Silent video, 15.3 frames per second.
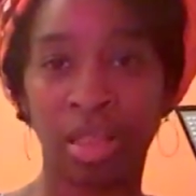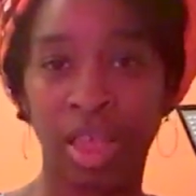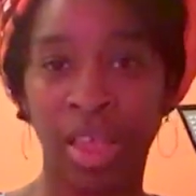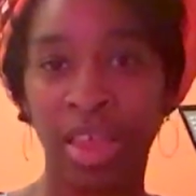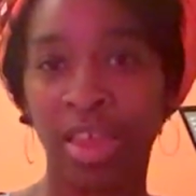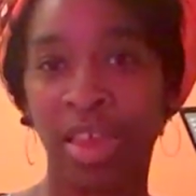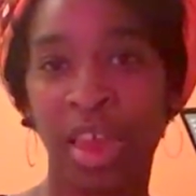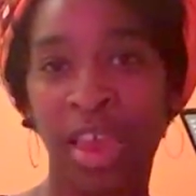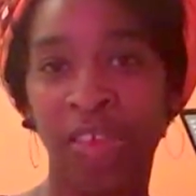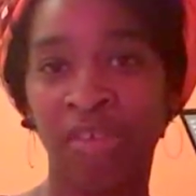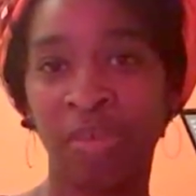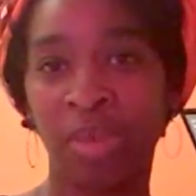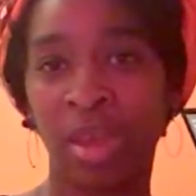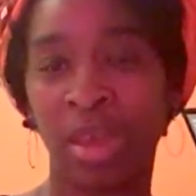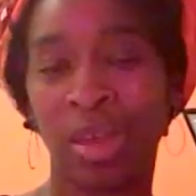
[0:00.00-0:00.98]
that he
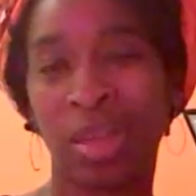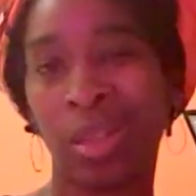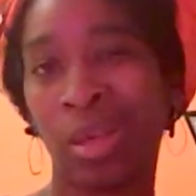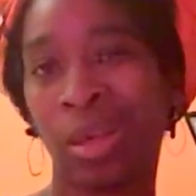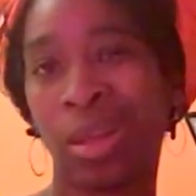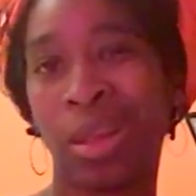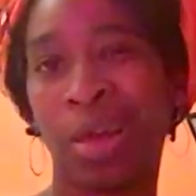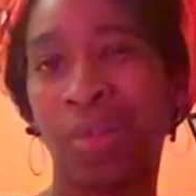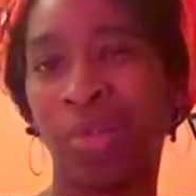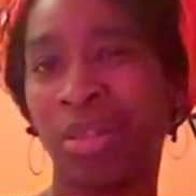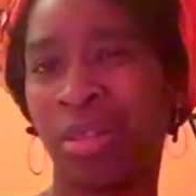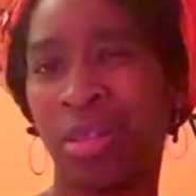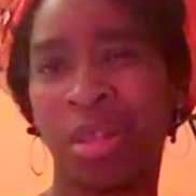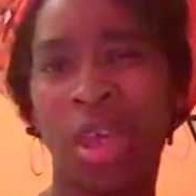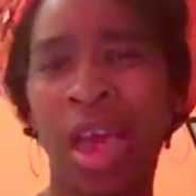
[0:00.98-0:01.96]
gave me until I
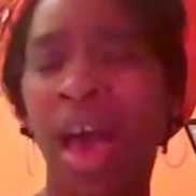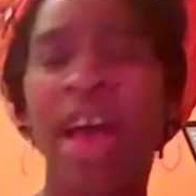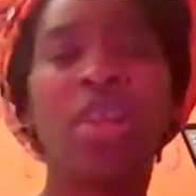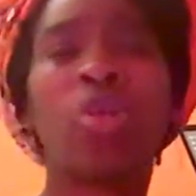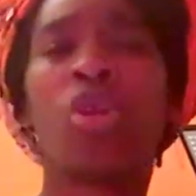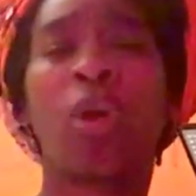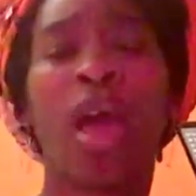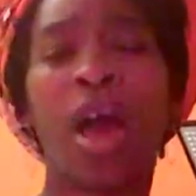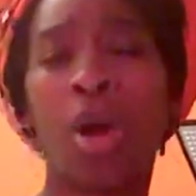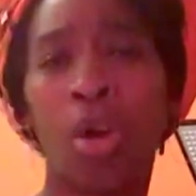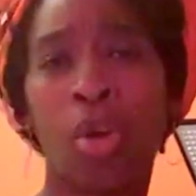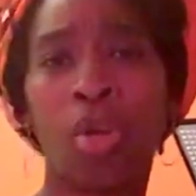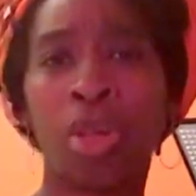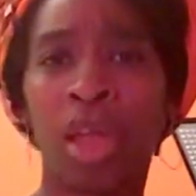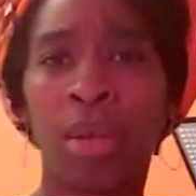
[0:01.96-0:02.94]
don't know how
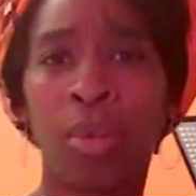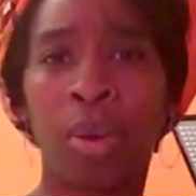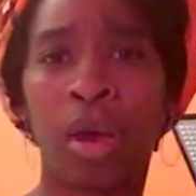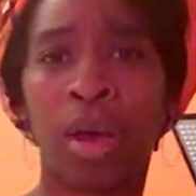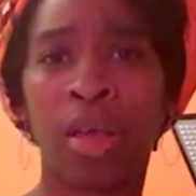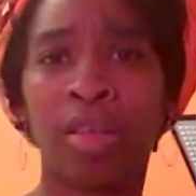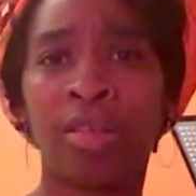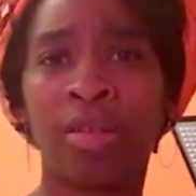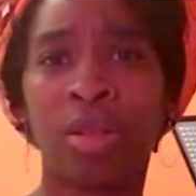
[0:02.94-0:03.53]
old I was.